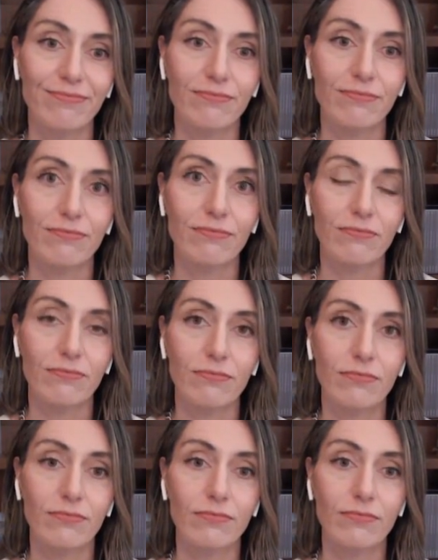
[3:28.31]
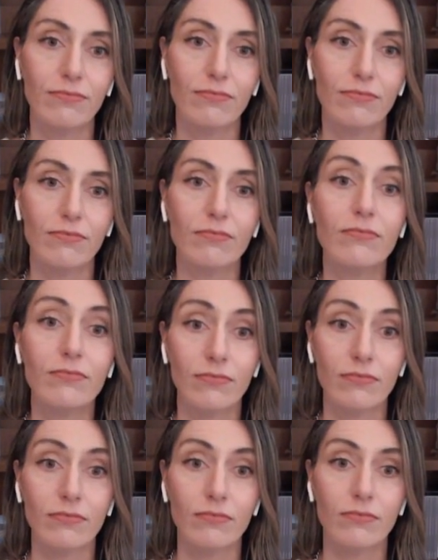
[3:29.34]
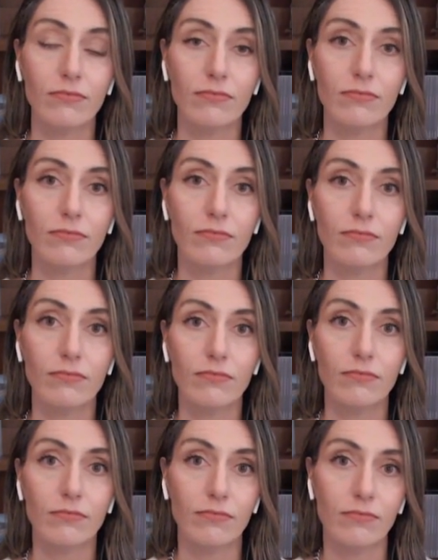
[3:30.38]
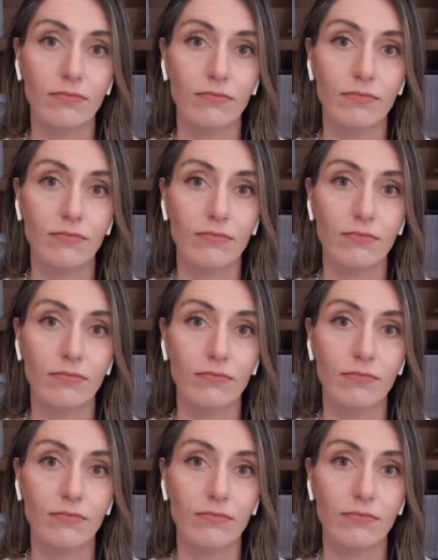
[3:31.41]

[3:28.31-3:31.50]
The person shown says nothing.